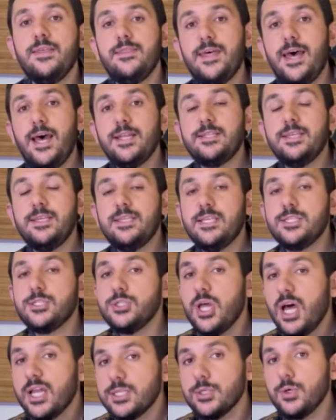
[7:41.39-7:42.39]
that it is
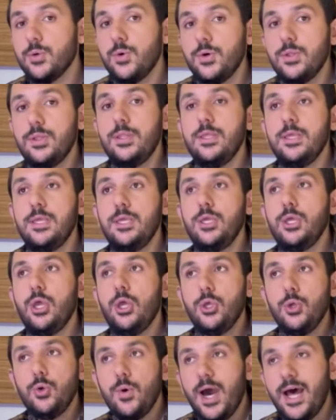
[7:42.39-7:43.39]
not
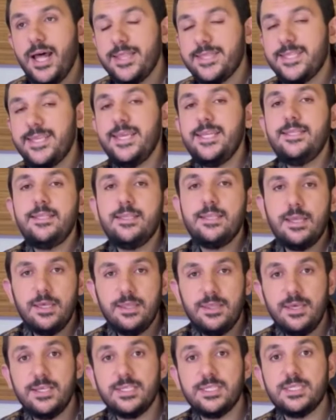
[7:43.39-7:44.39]
only you attend
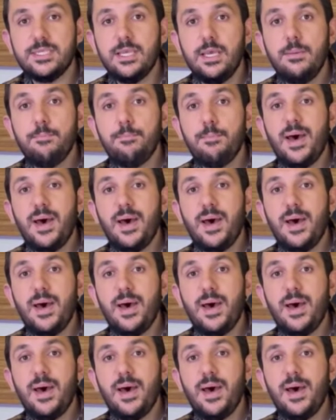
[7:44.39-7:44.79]
this